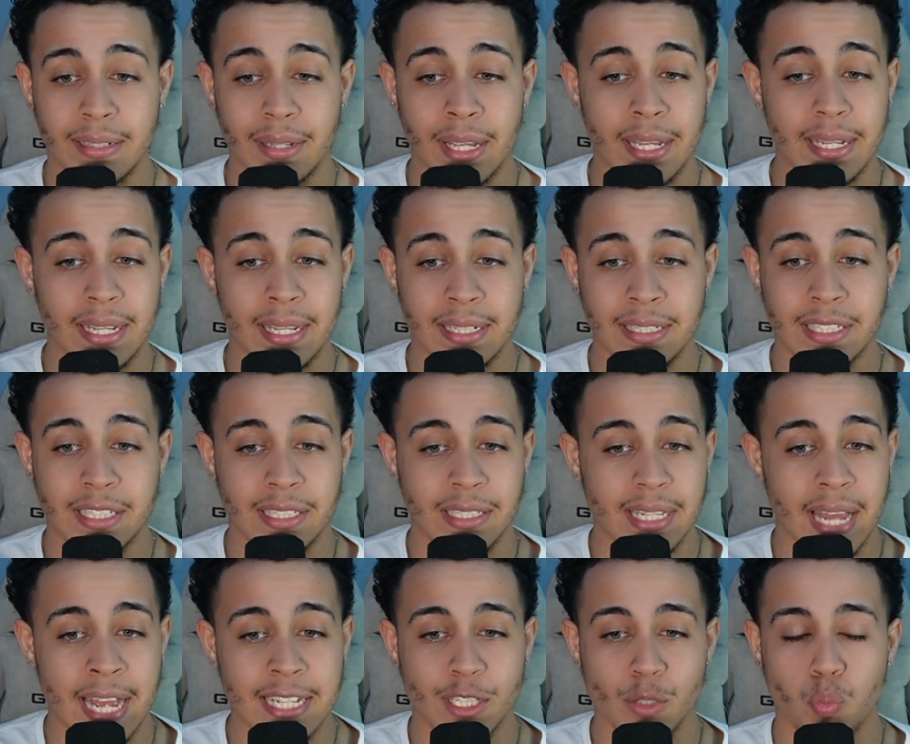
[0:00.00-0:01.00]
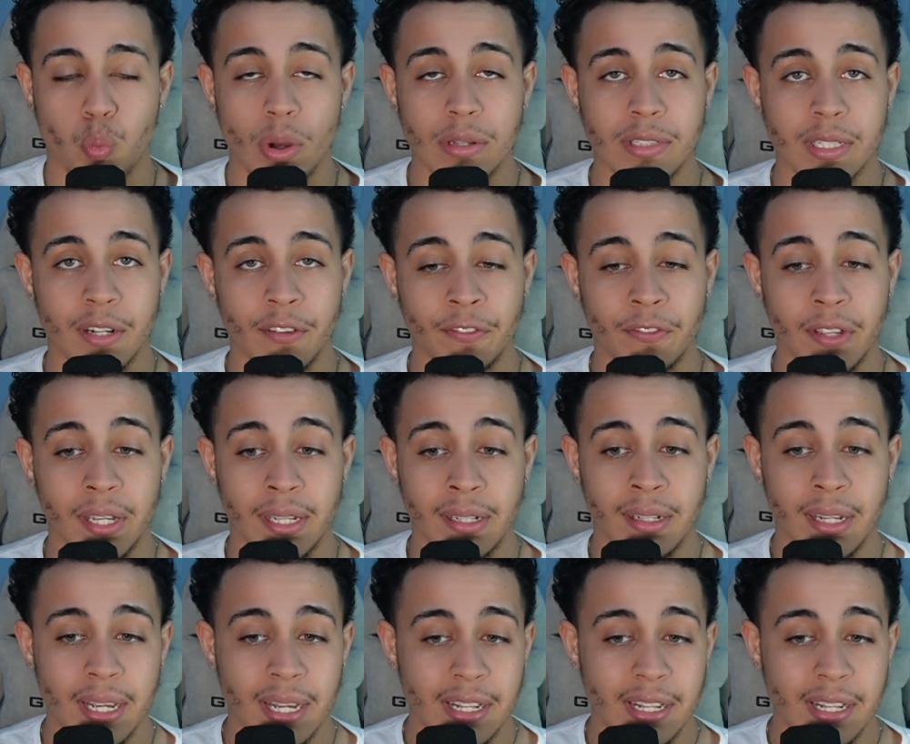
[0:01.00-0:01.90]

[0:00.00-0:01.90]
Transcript: I just wasn't a fan.